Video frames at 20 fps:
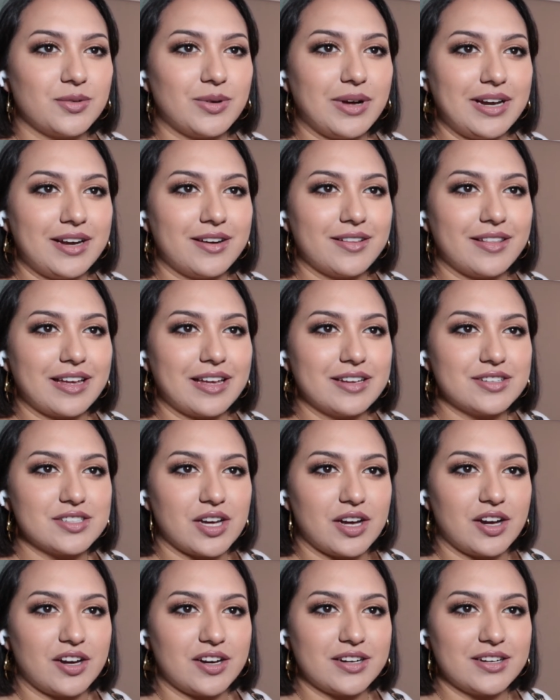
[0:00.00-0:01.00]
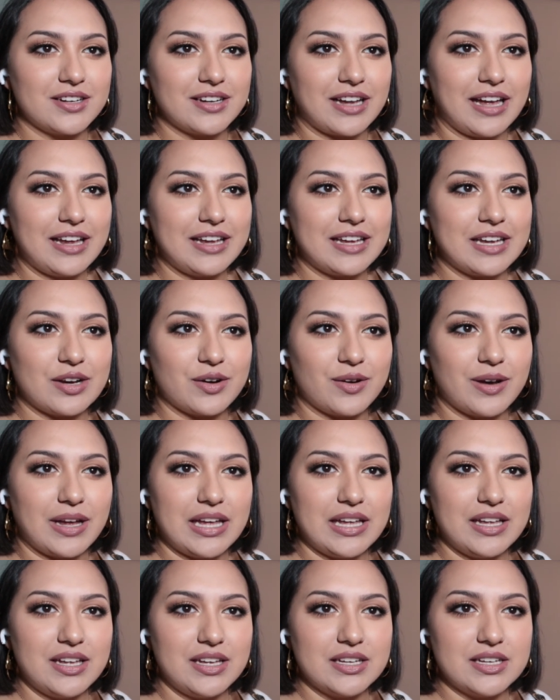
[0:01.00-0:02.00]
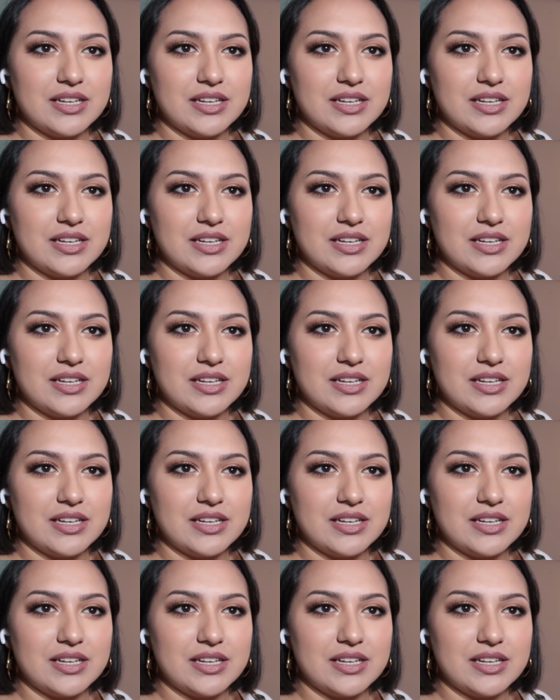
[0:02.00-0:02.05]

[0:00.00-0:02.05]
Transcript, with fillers: Oh, I hear the guitar. I hear it.